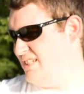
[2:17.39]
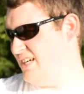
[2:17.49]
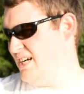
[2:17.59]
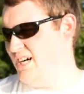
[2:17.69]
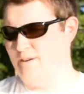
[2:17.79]

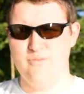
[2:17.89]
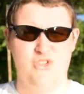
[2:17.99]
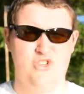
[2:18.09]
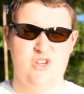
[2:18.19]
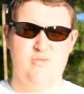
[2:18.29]
Um,
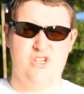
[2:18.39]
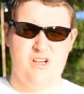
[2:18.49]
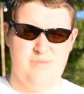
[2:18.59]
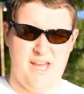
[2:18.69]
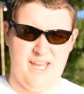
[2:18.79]
streams are
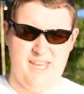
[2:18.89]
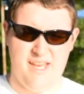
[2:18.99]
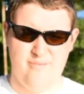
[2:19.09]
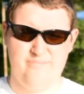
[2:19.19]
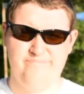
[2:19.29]
not back
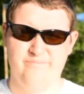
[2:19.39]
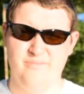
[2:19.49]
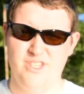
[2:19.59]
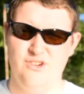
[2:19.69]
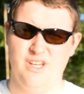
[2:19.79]
yet.
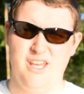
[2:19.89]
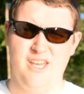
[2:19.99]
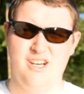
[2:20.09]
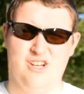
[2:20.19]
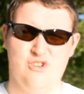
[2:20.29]
You can
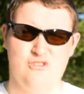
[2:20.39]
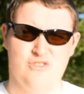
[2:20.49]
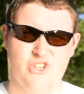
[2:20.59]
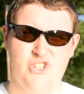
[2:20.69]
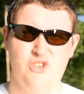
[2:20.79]
head on
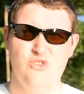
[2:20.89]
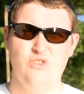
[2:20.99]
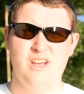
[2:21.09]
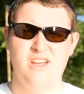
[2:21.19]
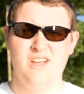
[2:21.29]
over
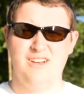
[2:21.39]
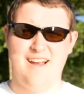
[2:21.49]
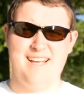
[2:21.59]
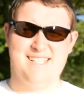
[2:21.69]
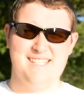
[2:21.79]
to
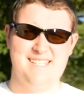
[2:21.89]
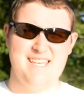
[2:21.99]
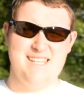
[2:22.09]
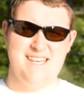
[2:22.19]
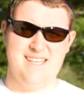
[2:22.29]
Greg
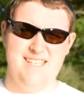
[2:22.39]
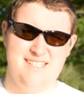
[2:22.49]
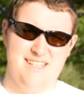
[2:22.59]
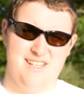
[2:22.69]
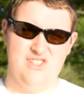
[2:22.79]
C
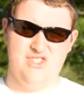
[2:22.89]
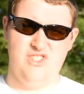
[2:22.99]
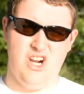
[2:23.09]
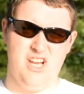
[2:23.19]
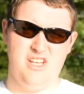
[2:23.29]
ninety-six
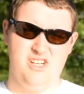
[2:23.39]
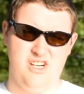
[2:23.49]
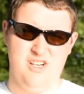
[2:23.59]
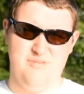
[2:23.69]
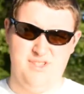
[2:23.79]
dot
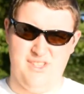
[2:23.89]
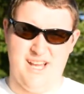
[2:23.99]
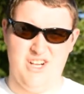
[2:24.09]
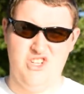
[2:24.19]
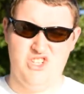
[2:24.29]
com
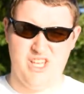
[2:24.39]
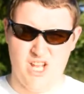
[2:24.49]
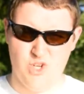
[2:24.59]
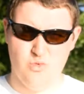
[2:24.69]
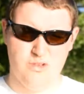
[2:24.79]
slash
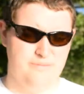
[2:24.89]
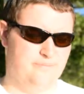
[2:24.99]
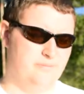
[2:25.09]
schedule.